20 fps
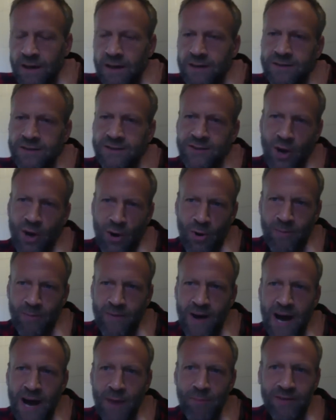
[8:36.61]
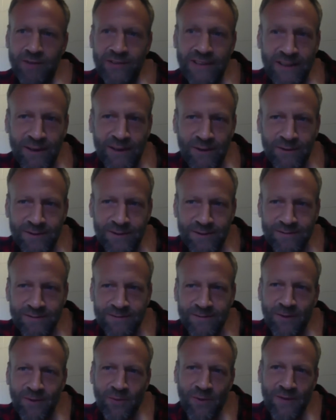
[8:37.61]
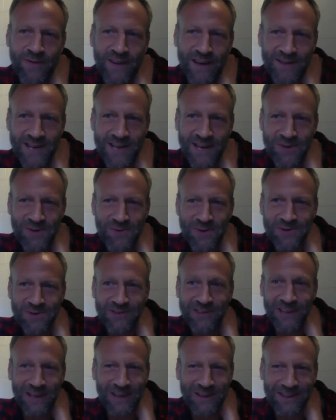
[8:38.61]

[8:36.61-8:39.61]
So I believe with that tenuous link,